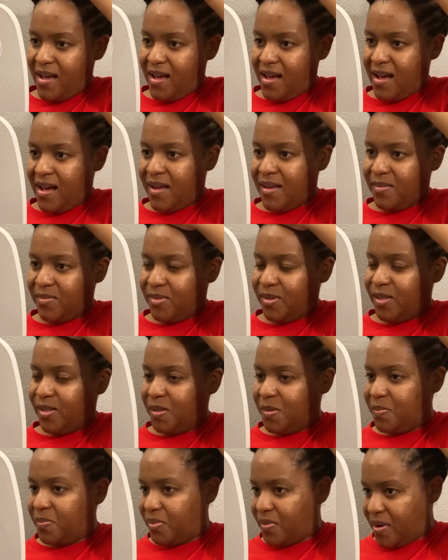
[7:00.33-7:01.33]
I'm
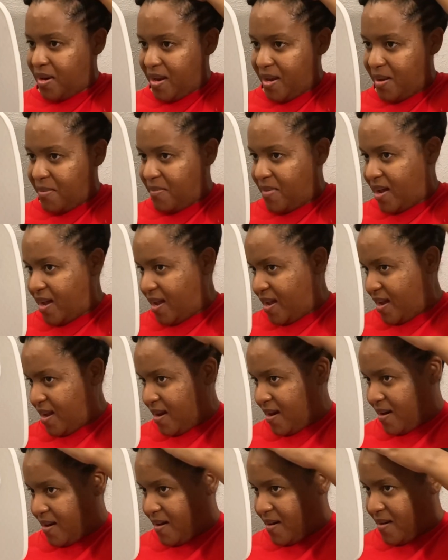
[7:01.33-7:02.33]
spraying my
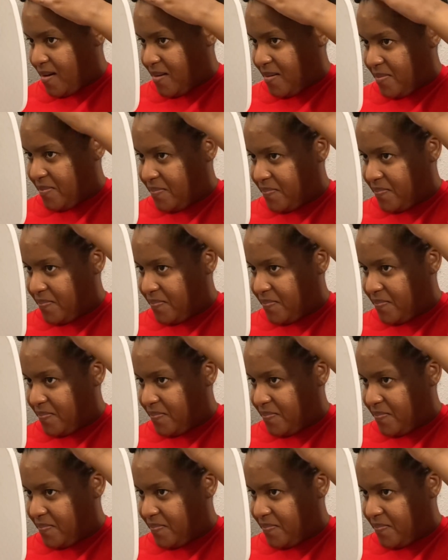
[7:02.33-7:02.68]
hair